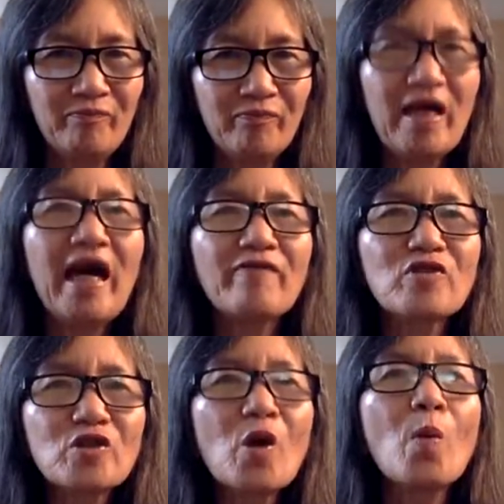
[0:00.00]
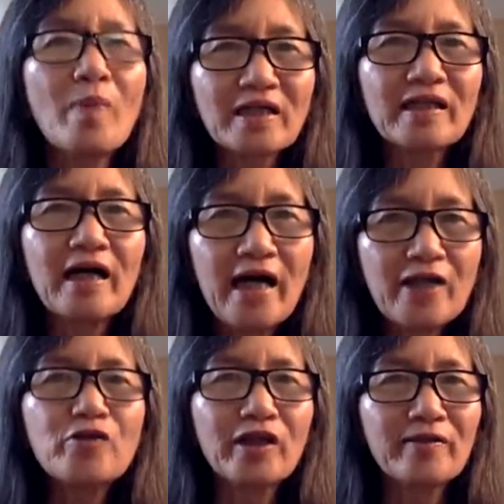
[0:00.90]
They have so much
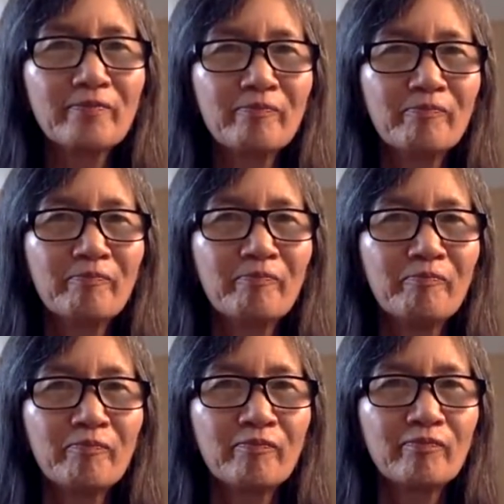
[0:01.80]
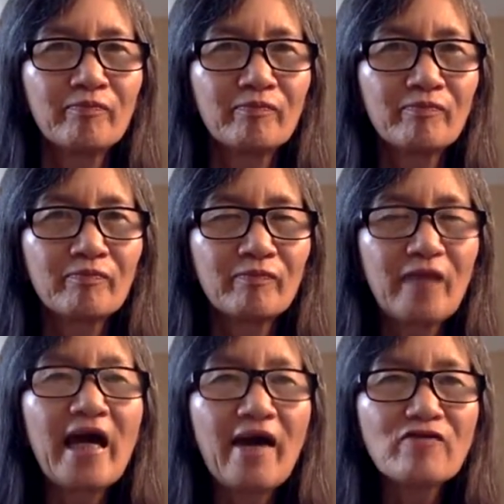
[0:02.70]
hatred.
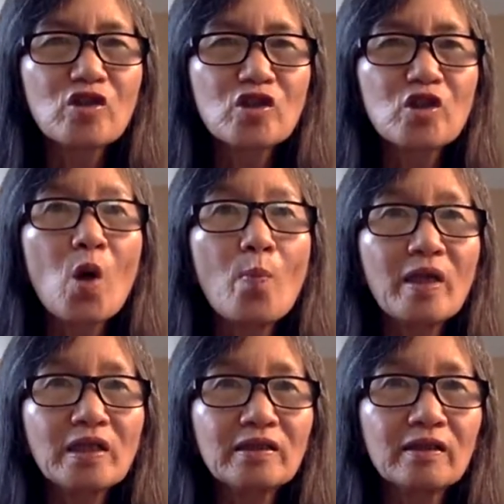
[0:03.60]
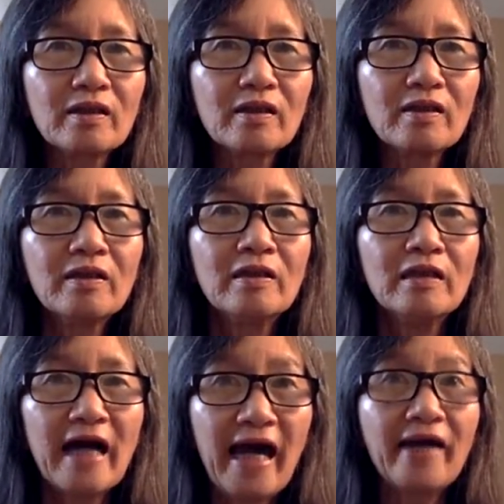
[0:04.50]
They have so much
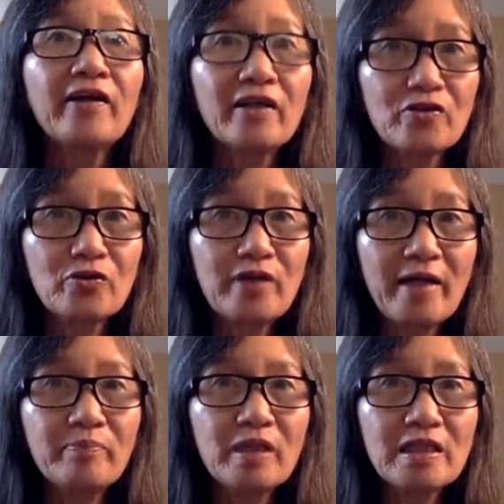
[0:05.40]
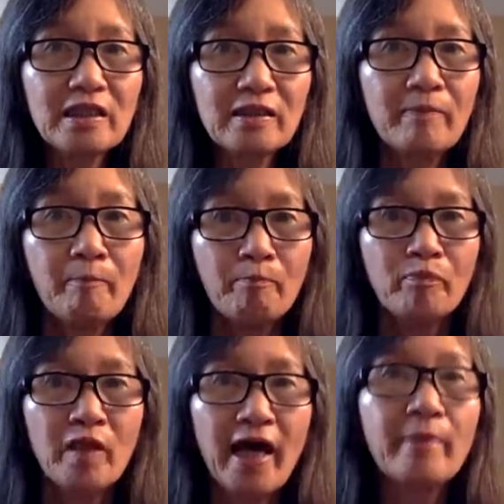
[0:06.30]
anger to that person.
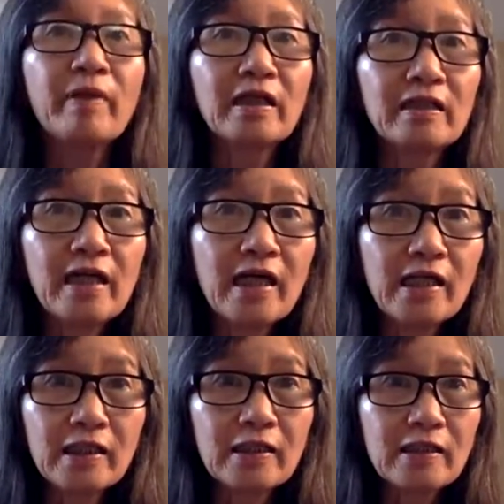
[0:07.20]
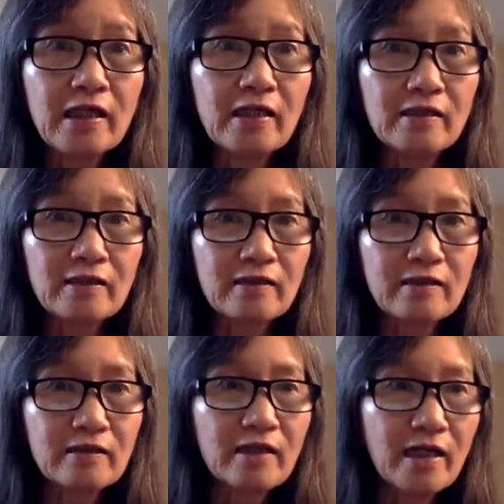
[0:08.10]
And because they
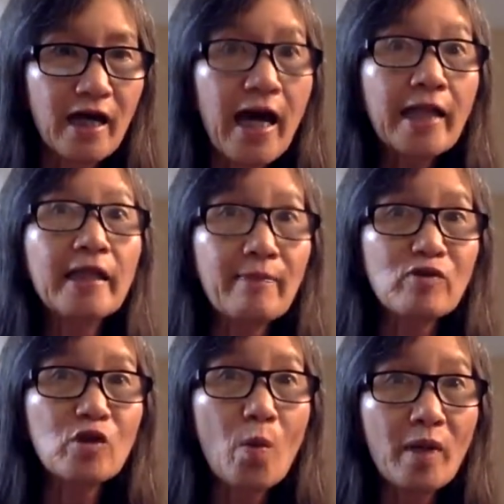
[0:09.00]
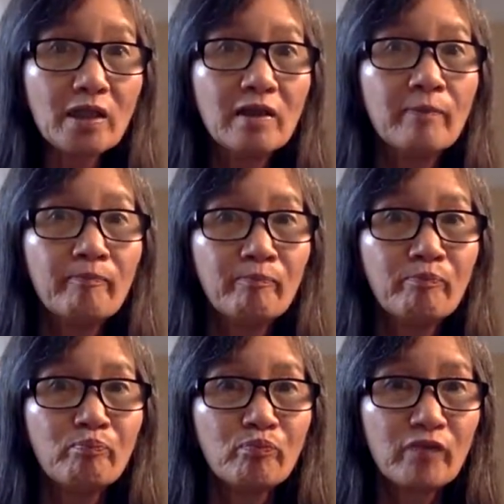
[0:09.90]
hate them so much,
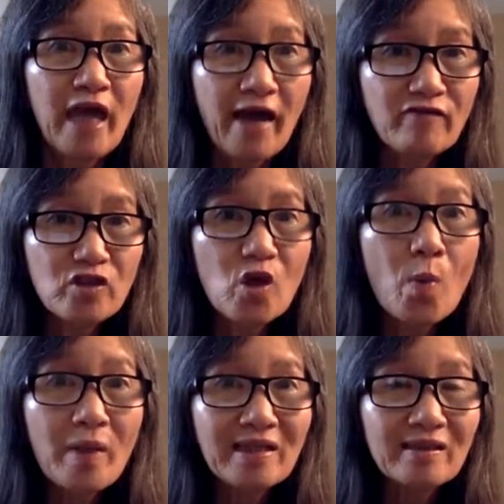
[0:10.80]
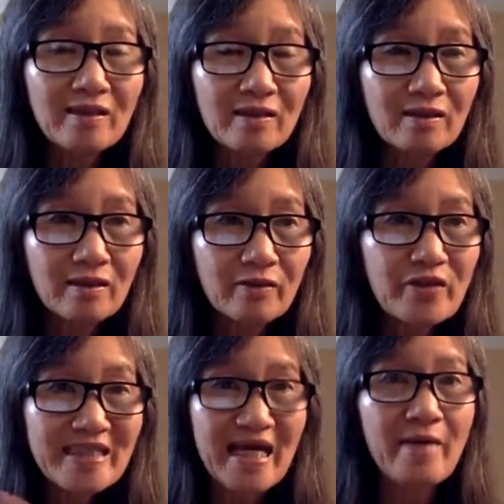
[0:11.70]
they have so much
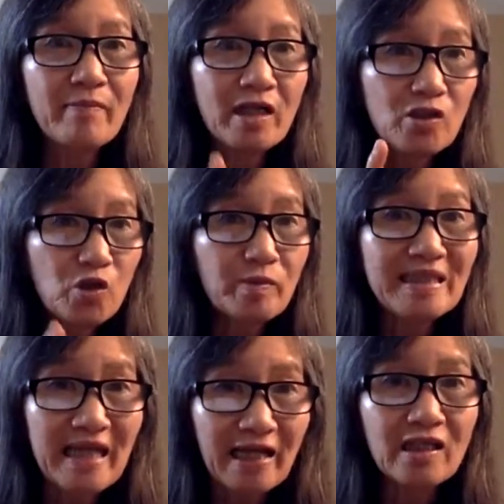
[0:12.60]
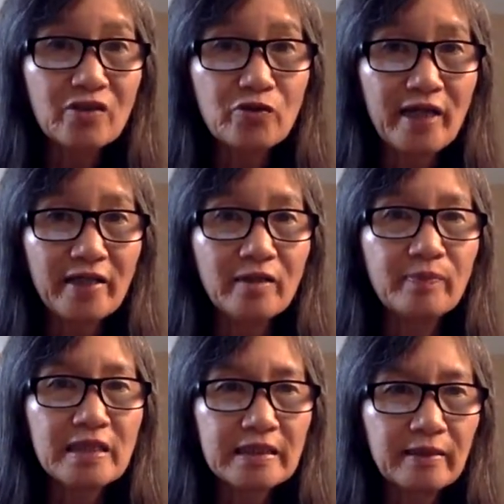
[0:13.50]
resentment, too much anger to that
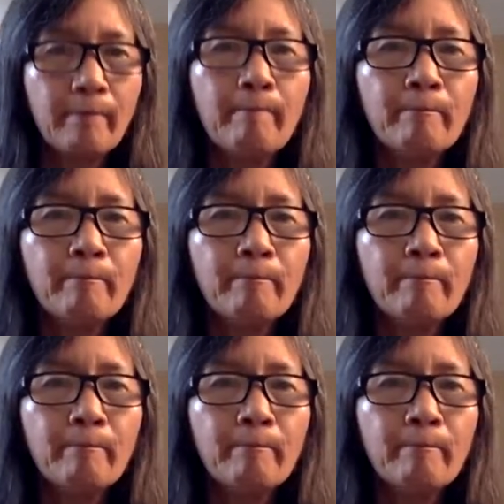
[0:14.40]
person.